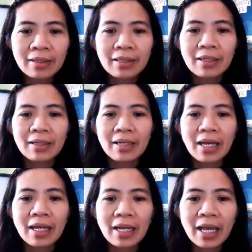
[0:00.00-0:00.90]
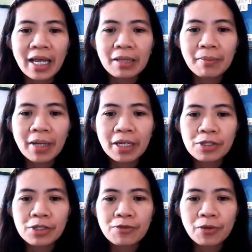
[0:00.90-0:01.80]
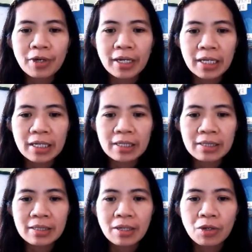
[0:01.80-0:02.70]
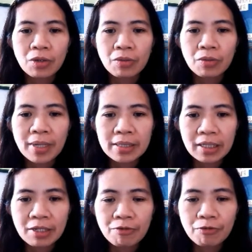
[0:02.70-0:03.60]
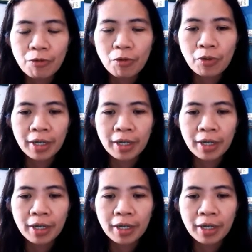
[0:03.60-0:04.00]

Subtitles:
Then 8 minus 4 is positive 4.